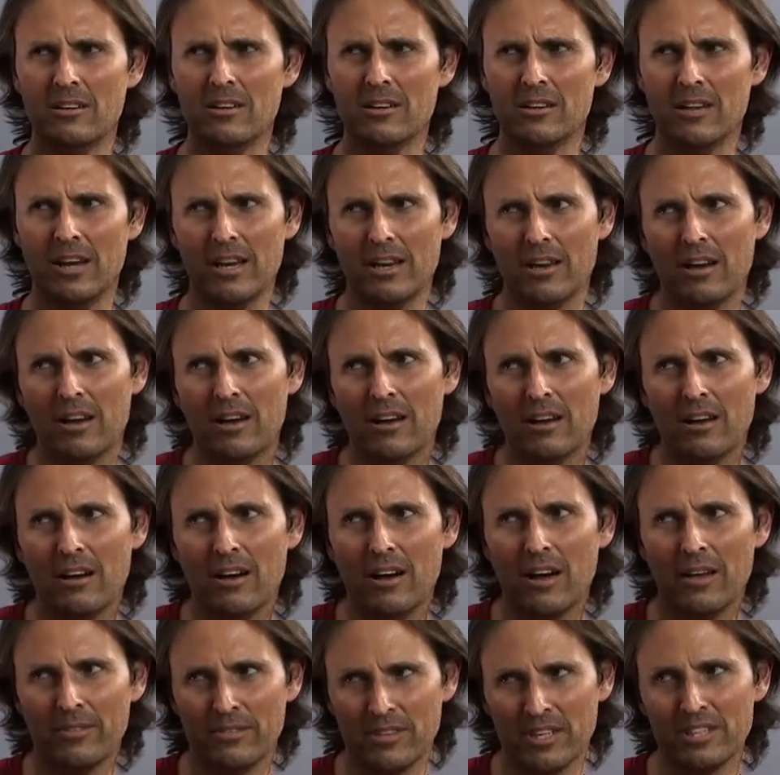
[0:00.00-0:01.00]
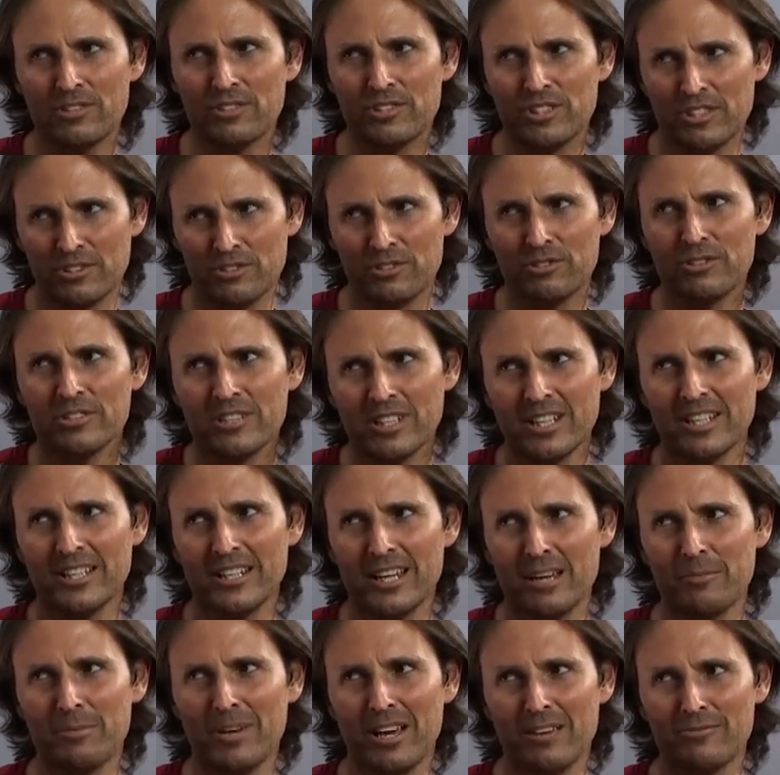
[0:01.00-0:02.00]
like I think she should
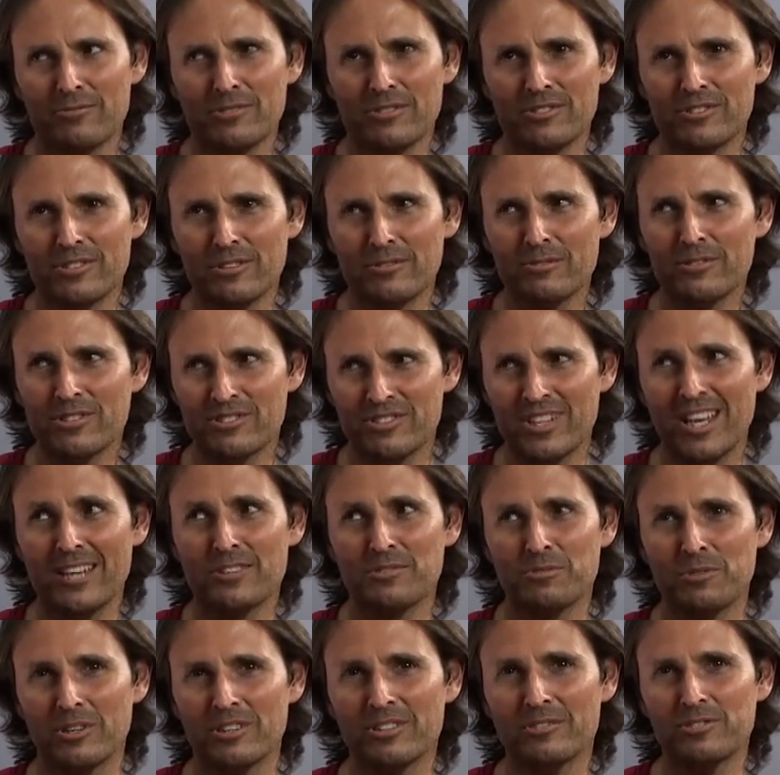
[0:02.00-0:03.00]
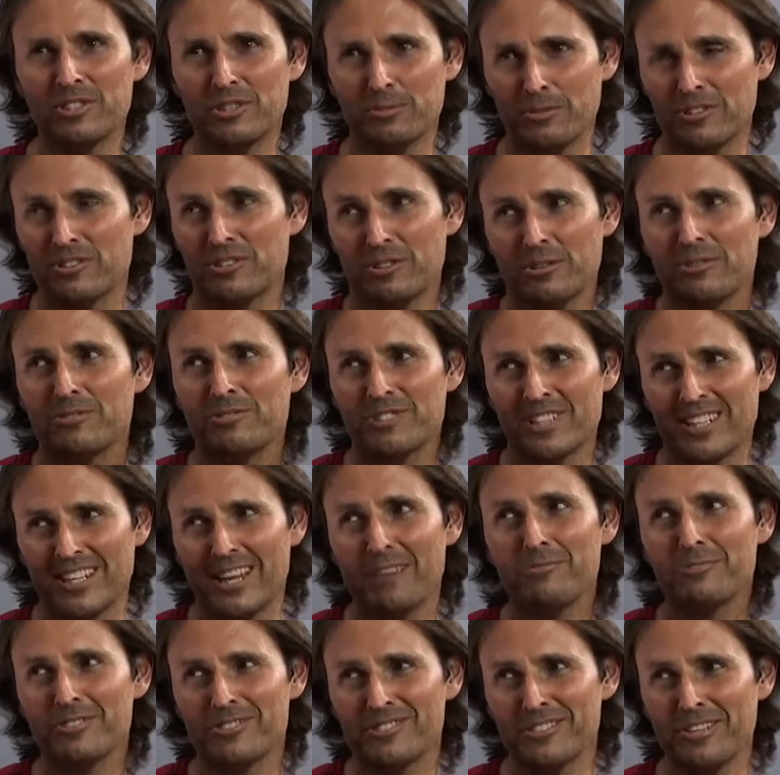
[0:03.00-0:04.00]
clean up after herself because that's what she would do if she
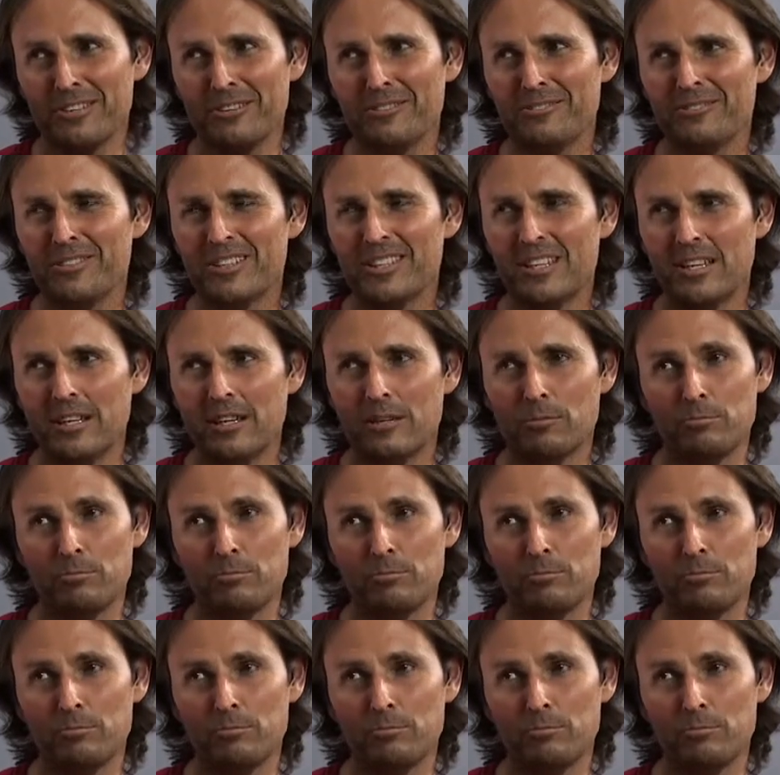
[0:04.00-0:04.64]
loved herself, yeah.